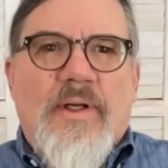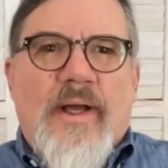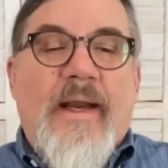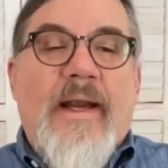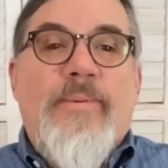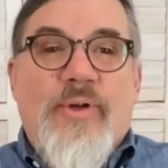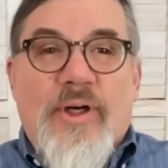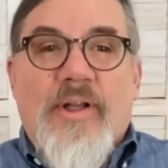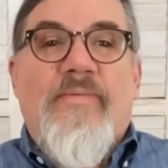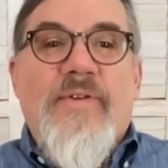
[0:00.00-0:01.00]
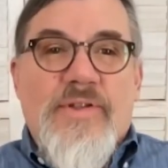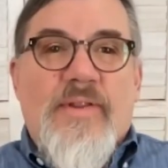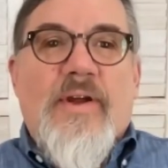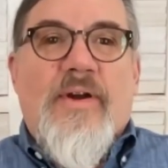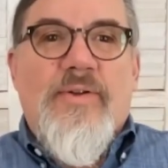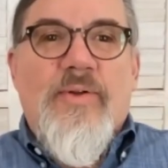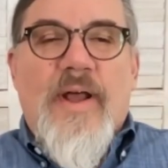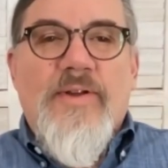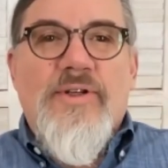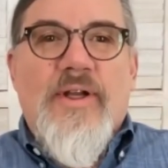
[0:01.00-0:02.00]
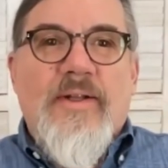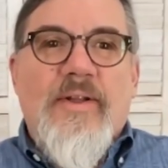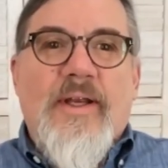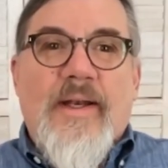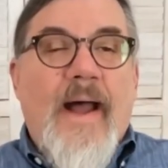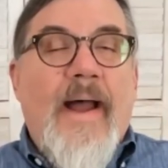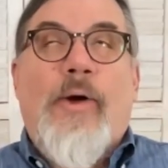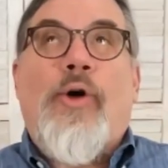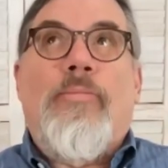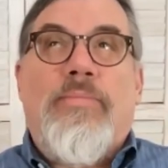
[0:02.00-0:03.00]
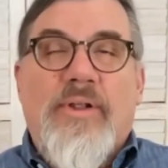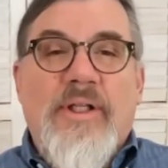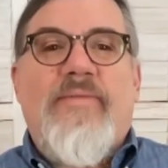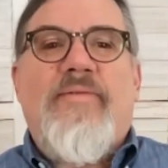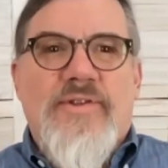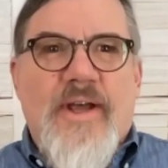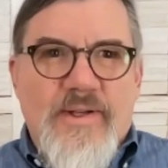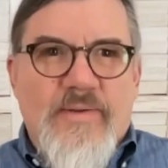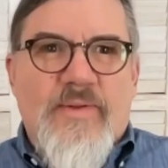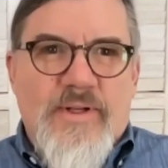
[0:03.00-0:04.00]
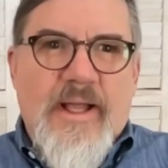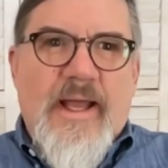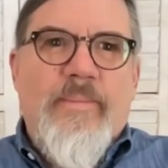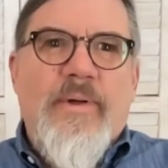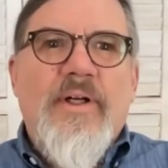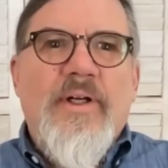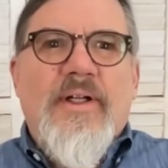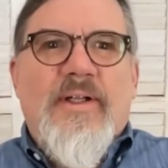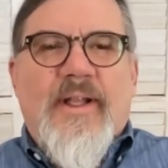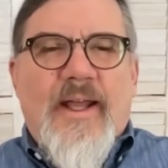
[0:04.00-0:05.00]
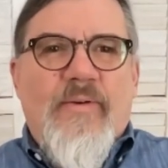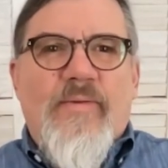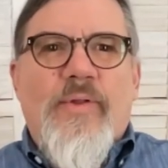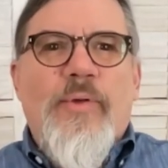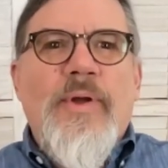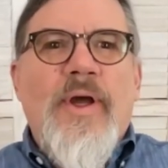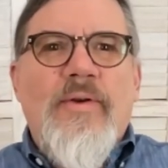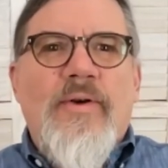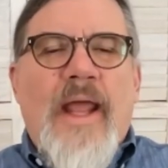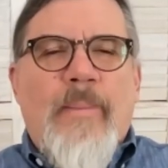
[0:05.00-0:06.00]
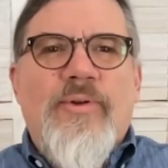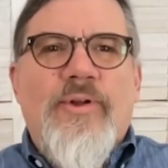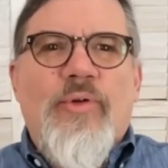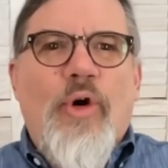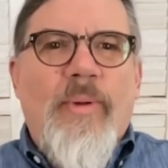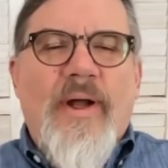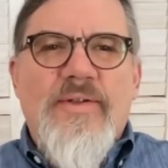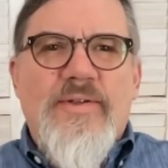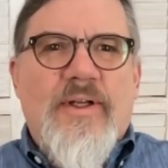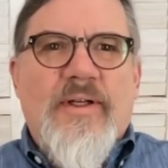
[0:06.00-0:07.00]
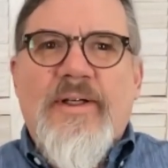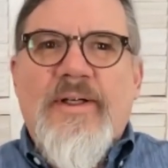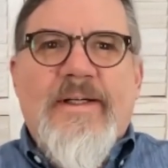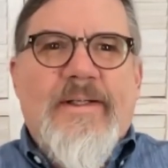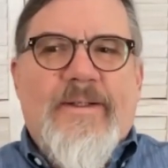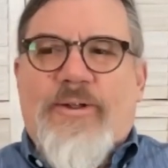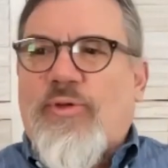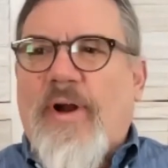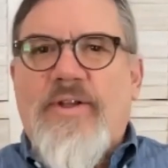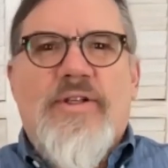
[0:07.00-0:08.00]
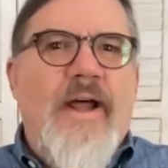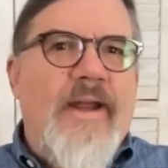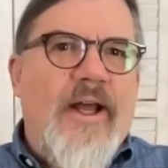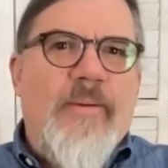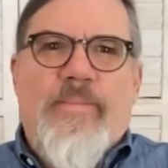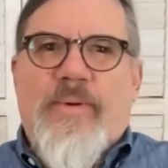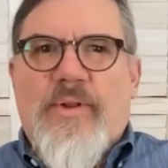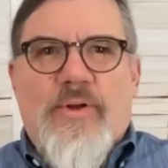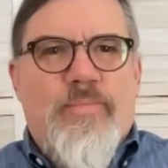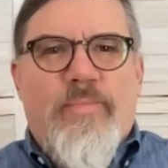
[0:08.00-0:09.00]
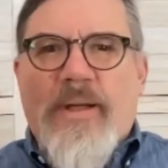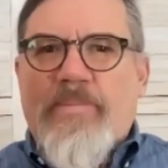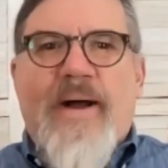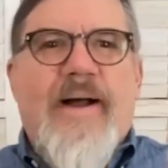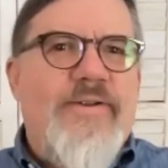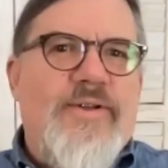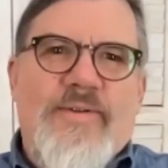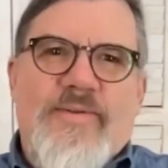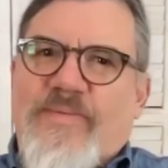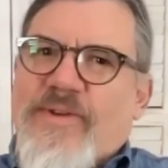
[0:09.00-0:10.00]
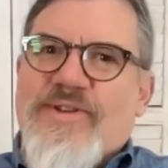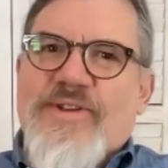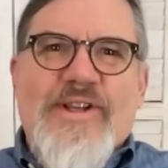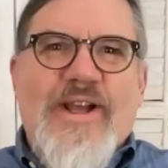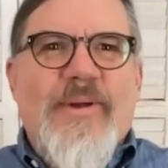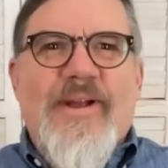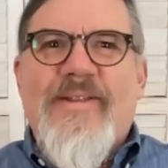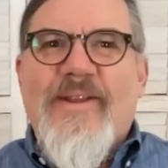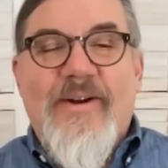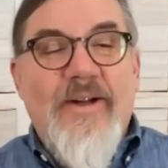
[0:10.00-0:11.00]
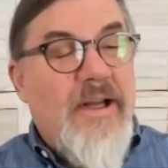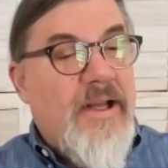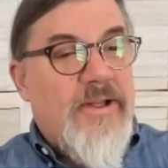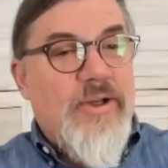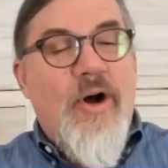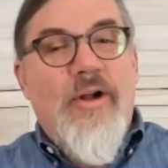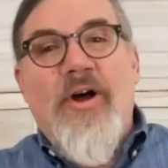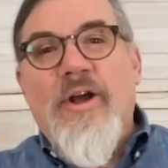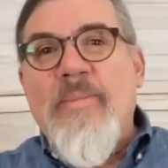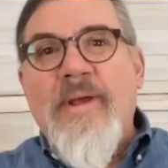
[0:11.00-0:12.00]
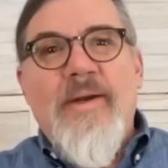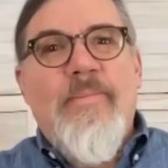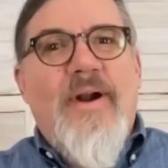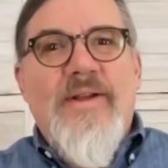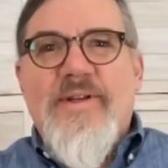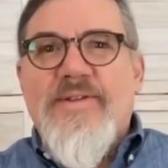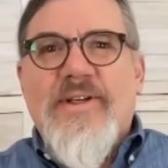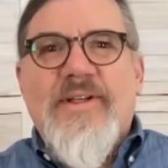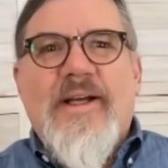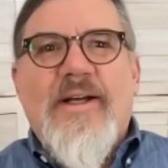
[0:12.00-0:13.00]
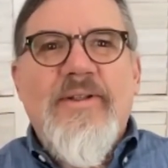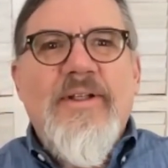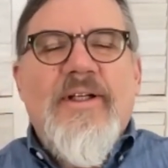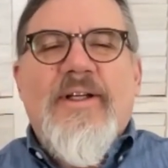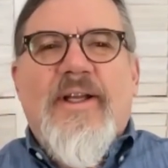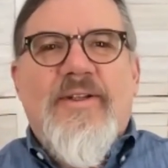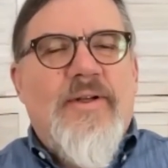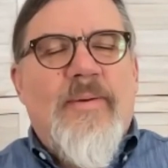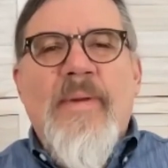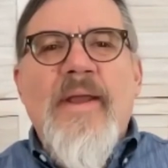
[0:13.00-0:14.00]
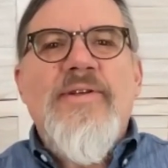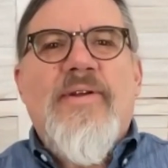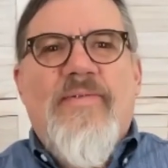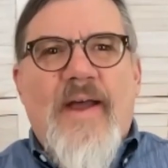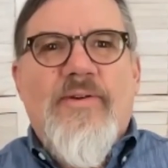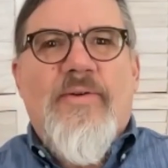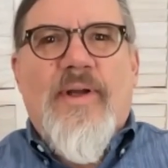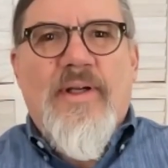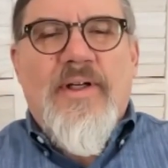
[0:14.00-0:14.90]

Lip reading: I had an opportunity to visit there in 2019, and I couldn't believe the size of this lab. They have over 300 Hamilton robots, and the trucks line up with those big boxes of feces coming in there. It's all automated processing now. It's an amazing factory.